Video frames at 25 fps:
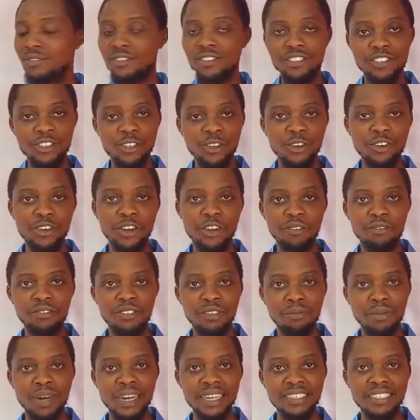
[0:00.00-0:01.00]
theory of
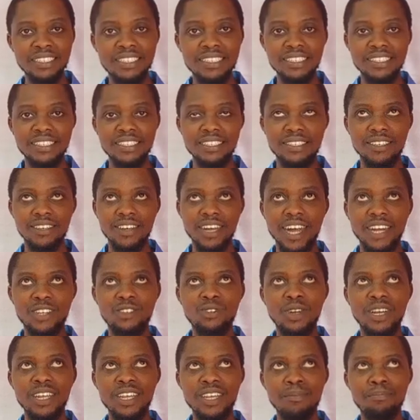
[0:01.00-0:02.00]
demand.
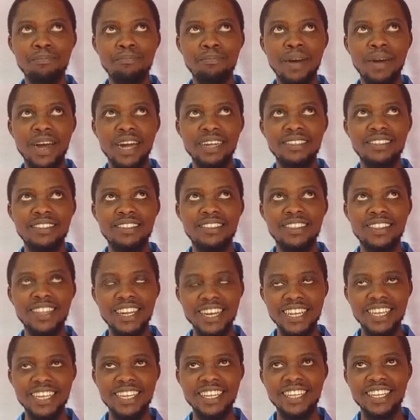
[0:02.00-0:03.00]
Actually, part
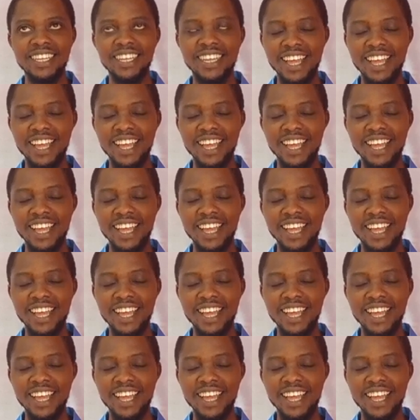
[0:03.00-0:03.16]
three.